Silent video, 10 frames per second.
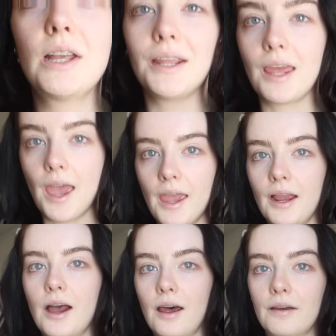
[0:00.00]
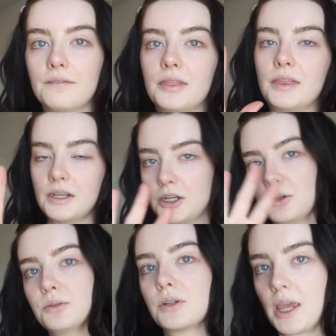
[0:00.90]
getting the hang of the
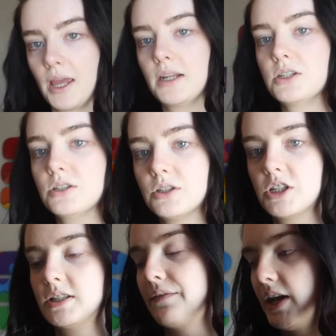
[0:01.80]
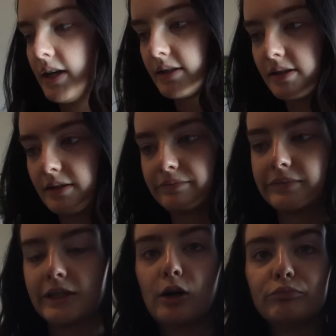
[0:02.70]
new Canon G7X.
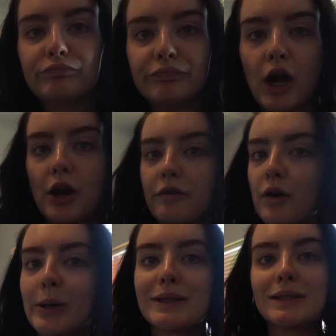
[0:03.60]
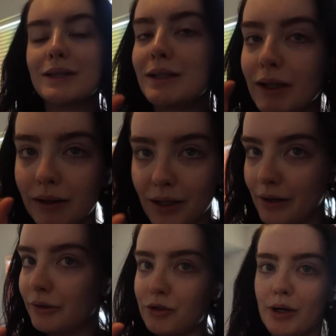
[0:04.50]
So the autofocus, it's a
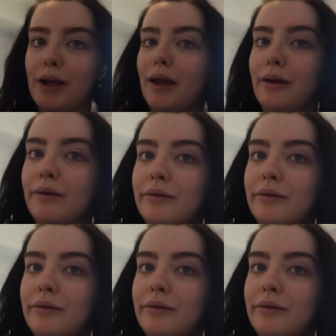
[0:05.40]
little tricky,